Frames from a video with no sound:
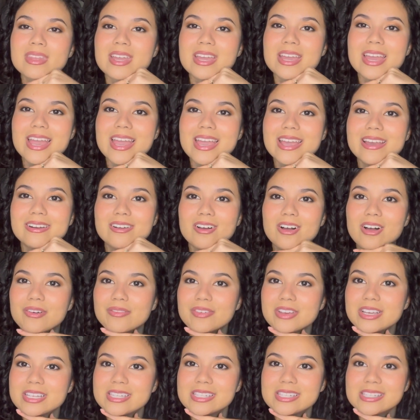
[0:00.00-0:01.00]
And
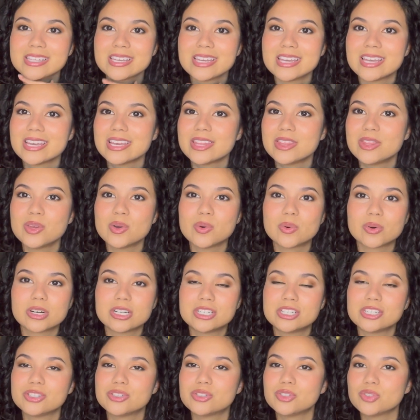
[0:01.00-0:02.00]
obviously, the
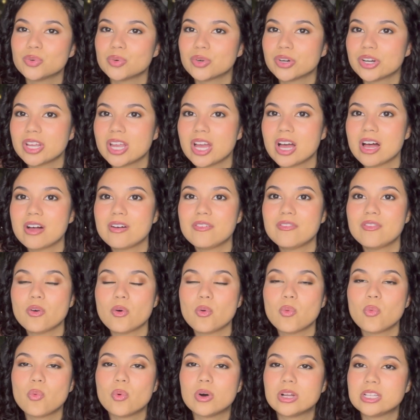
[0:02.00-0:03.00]
origin story of
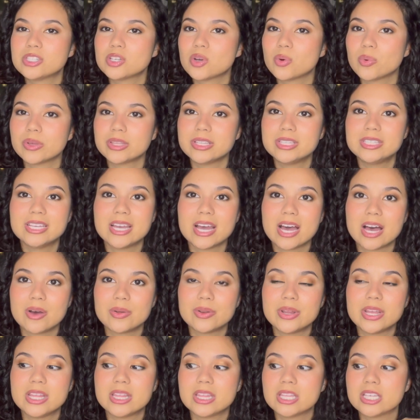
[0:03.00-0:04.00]
what's going down
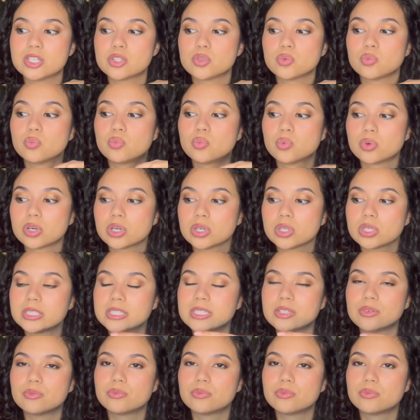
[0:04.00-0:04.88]
in this world